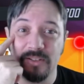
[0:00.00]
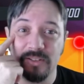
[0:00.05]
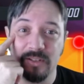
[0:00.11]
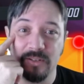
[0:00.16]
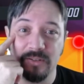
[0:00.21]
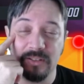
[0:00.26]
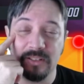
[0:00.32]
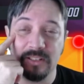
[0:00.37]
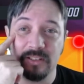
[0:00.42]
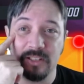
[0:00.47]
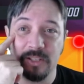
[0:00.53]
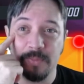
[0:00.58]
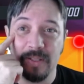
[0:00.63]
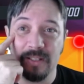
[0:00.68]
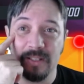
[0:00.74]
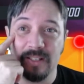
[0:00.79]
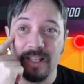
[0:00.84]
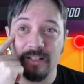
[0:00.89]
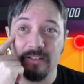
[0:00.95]
So you're going to have to
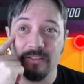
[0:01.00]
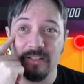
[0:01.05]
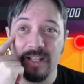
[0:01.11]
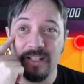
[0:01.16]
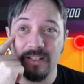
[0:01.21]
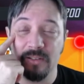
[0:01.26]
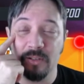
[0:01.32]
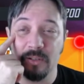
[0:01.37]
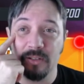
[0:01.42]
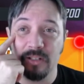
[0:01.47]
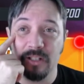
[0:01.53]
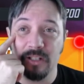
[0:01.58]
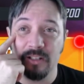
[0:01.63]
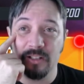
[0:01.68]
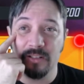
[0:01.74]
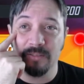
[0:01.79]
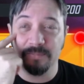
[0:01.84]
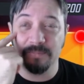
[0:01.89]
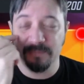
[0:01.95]
spend a lot
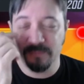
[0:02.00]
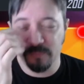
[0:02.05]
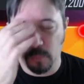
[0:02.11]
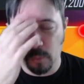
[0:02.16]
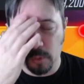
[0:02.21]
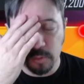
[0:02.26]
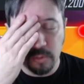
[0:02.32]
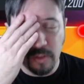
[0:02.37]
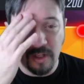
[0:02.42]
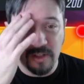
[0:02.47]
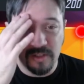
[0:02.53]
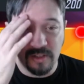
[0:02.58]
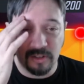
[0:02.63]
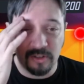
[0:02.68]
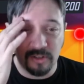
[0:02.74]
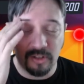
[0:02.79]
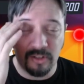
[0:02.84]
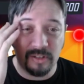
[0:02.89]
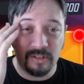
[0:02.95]
of war credits
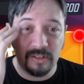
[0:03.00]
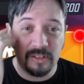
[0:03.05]
on her,